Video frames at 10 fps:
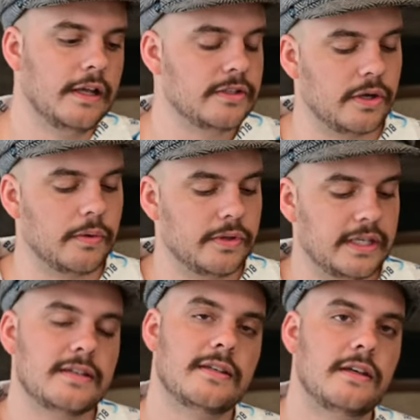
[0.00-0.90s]
So
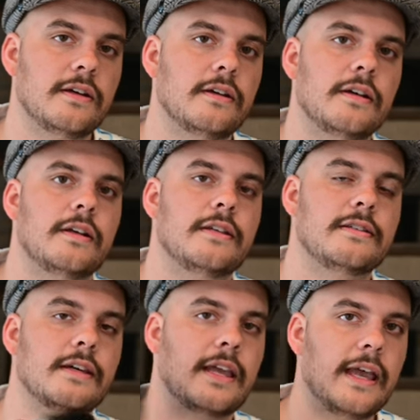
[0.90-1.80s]
this here is
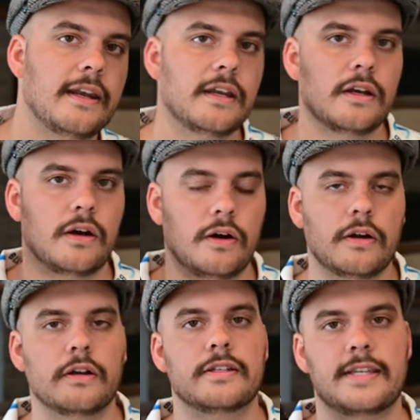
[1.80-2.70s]
the Canon
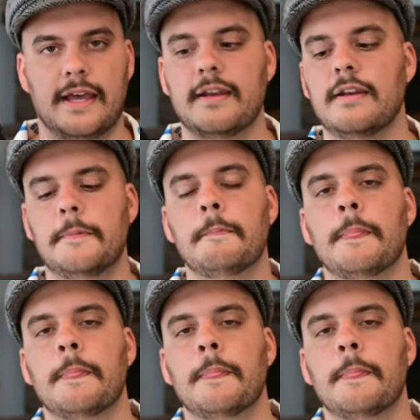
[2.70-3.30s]
R10.